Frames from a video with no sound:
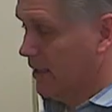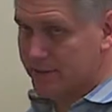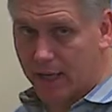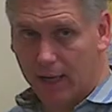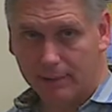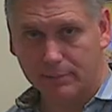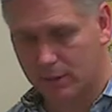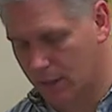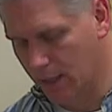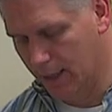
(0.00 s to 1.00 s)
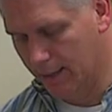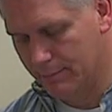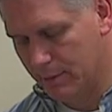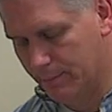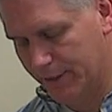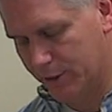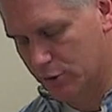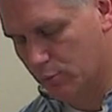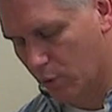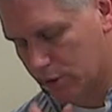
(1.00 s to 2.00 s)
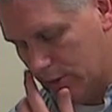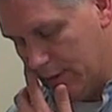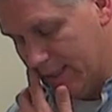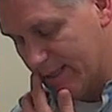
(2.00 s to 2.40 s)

of time. But there's more to this,